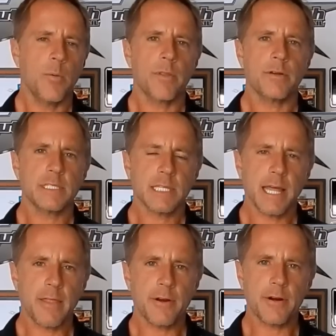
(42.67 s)
whether it's
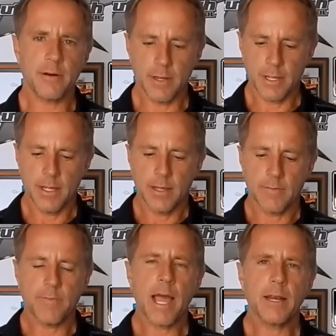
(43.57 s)
leather,
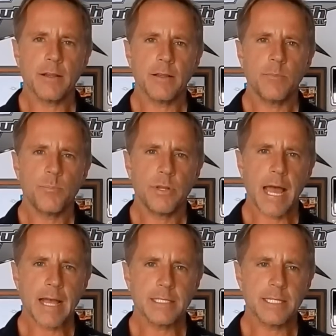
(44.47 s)
vinyl,
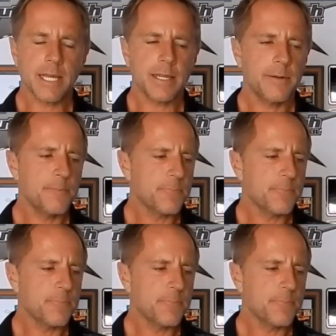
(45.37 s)
plastic.